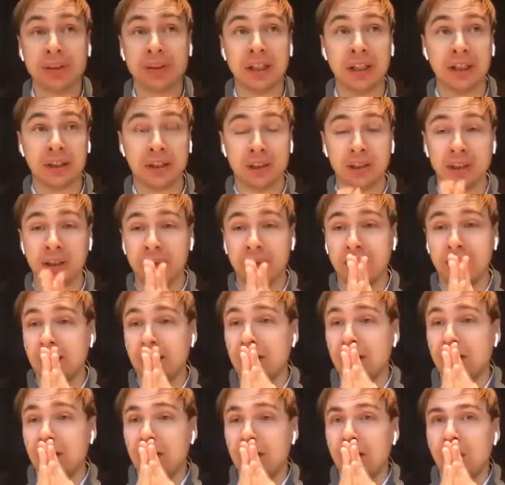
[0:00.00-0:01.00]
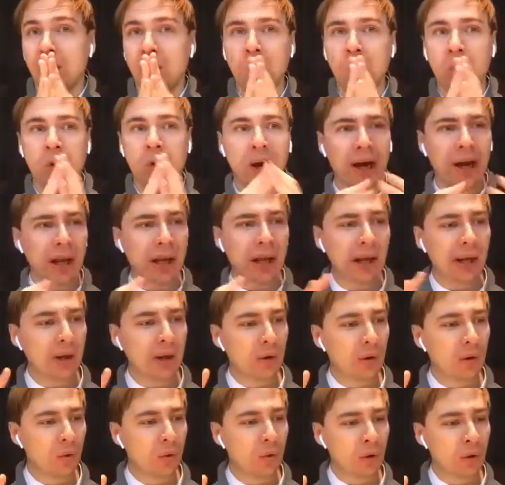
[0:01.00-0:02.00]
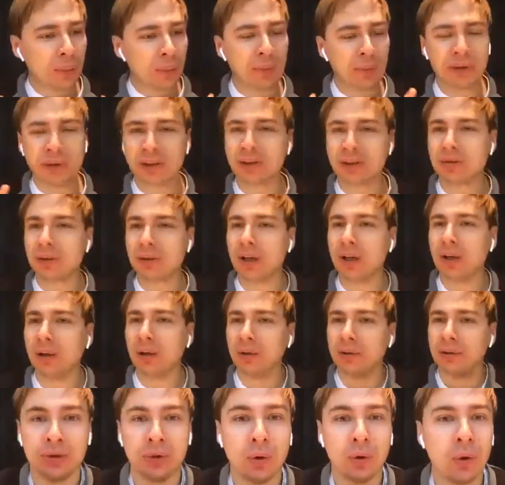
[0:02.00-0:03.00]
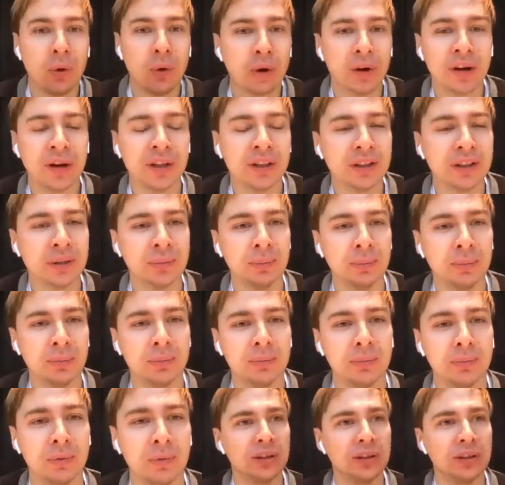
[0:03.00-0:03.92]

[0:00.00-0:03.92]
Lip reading: actually, why women struggle to orgasm?